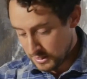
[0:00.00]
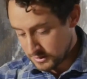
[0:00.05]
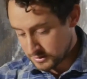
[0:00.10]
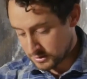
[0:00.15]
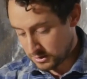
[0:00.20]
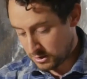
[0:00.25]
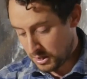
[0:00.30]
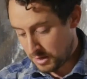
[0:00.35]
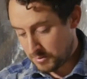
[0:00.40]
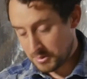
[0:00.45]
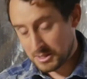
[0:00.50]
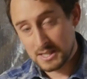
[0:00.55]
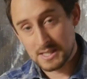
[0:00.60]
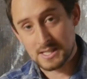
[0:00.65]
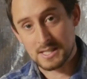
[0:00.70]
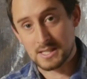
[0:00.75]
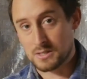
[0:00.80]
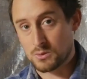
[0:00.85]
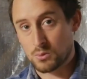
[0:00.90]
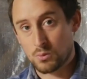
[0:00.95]
So I mean,
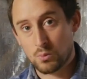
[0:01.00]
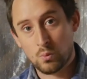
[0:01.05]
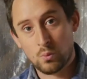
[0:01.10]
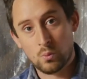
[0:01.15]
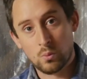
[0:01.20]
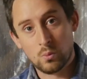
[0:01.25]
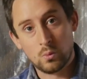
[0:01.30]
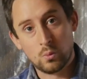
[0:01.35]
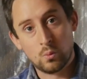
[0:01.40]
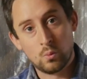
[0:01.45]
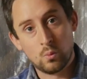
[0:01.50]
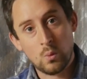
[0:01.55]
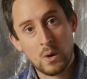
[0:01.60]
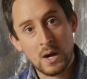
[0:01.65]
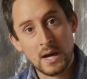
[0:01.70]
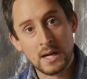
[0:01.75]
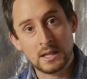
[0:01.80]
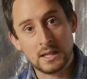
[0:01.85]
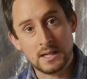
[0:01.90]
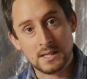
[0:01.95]
this is
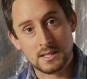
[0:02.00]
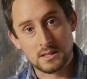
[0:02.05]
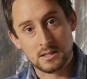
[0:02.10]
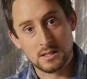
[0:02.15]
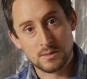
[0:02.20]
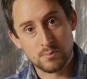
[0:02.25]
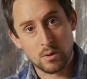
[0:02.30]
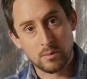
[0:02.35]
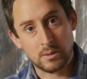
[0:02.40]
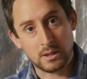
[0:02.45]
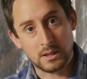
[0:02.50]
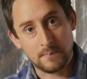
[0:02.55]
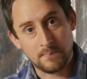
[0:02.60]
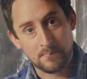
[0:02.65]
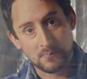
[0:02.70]
way less, it's probably